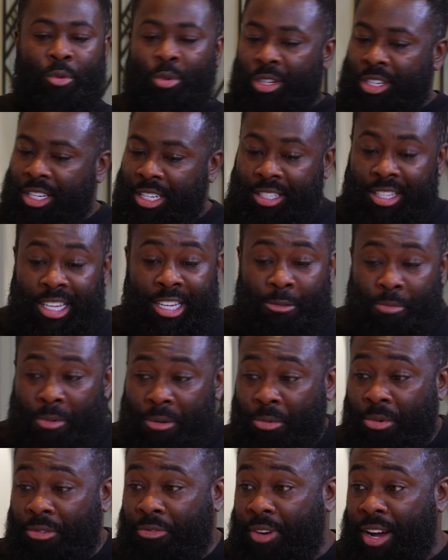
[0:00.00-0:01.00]
All of these things
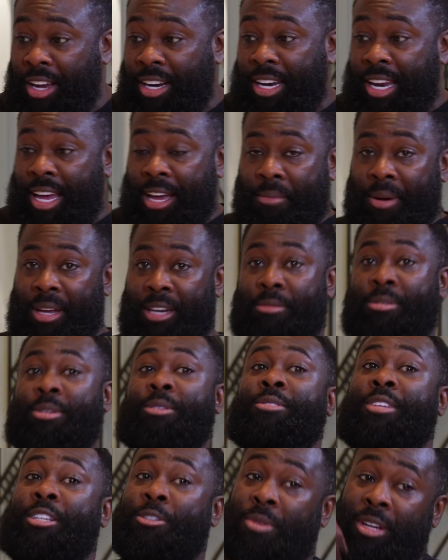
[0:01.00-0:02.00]
people are finding out about
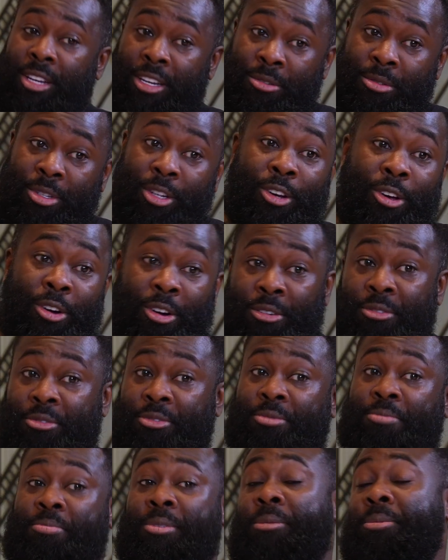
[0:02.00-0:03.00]
themselves. That's why there's a lot
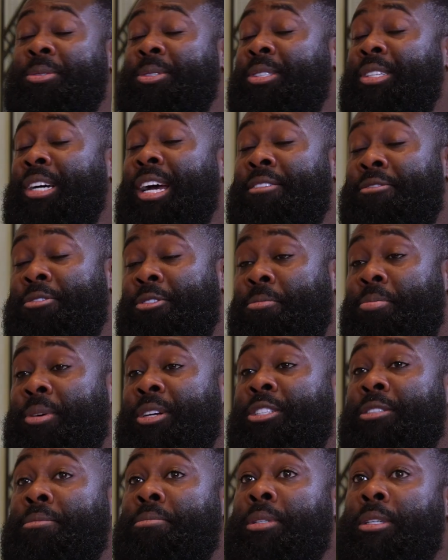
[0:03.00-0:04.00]
of people going through
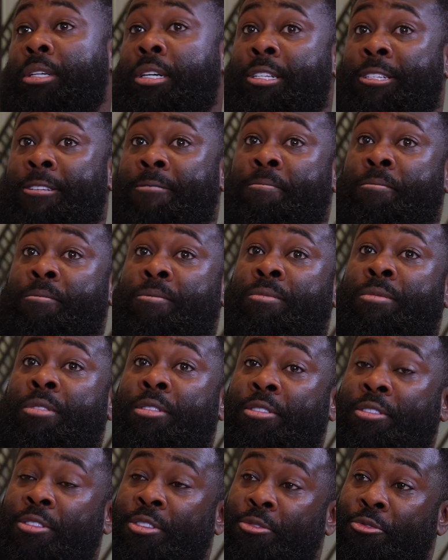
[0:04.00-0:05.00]
depression, because
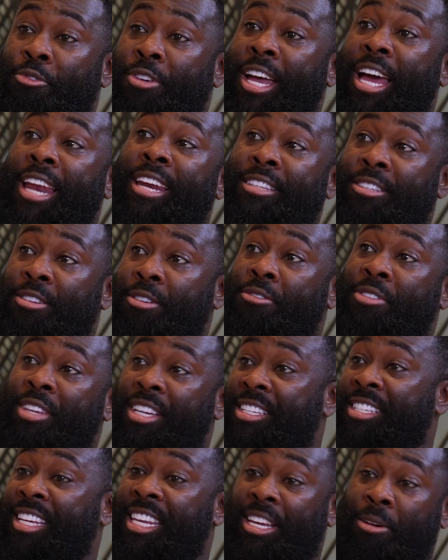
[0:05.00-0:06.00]
the reality of
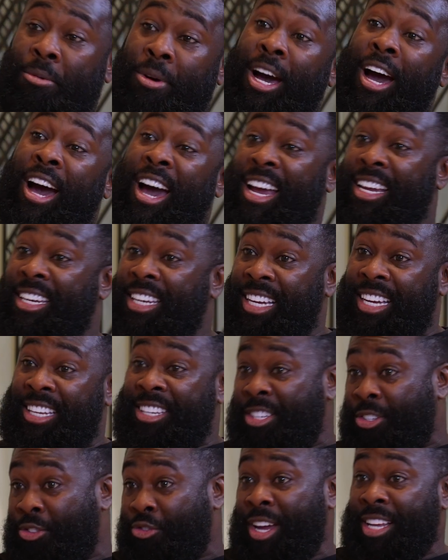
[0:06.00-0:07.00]
things that they were hiding
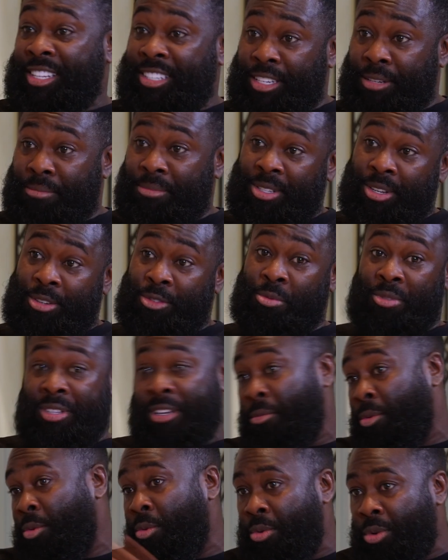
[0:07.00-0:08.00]
and distracting themselves with,
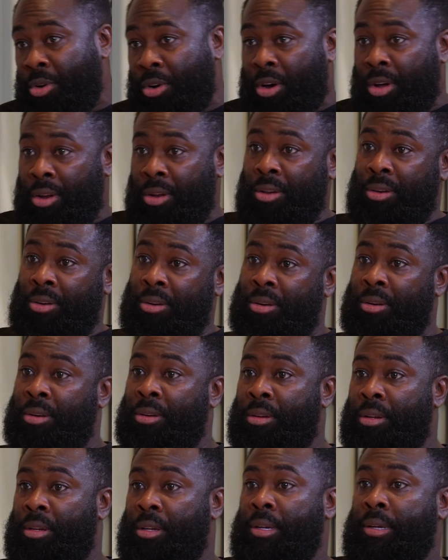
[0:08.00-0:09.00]
they were all gone.
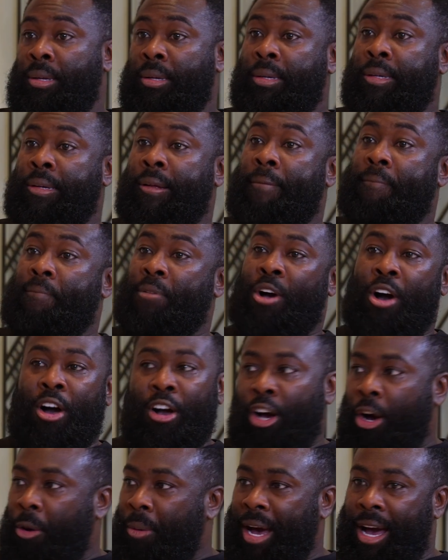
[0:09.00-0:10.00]

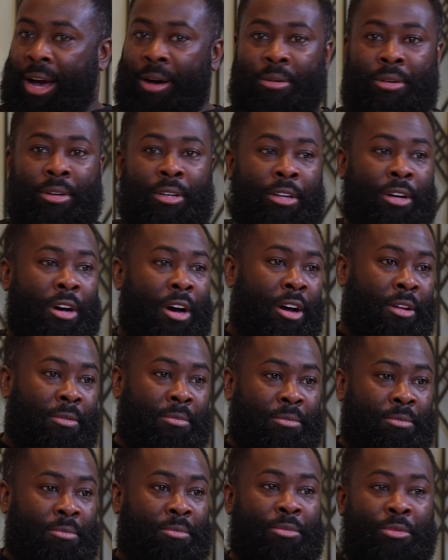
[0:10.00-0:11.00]
Can't go out, can't,
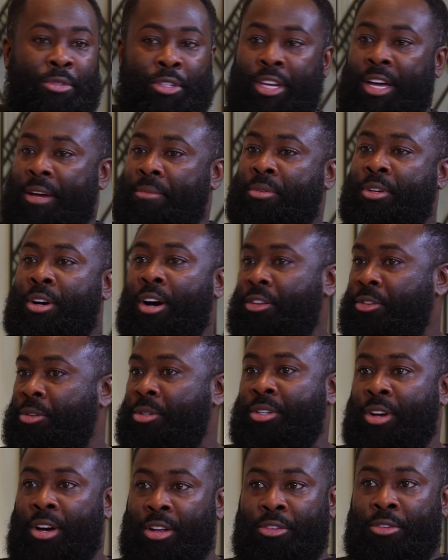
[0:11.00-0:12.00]
you know, can't do
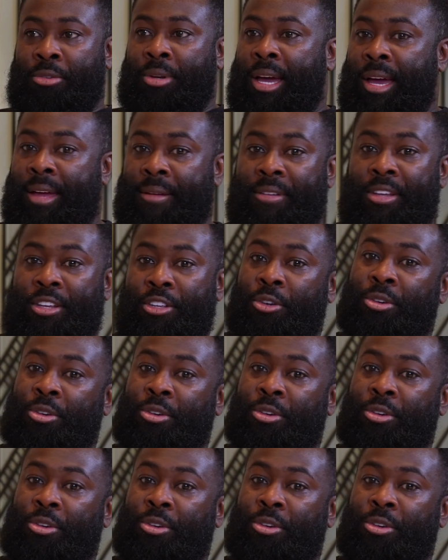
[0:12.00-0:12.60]
this, can't do that.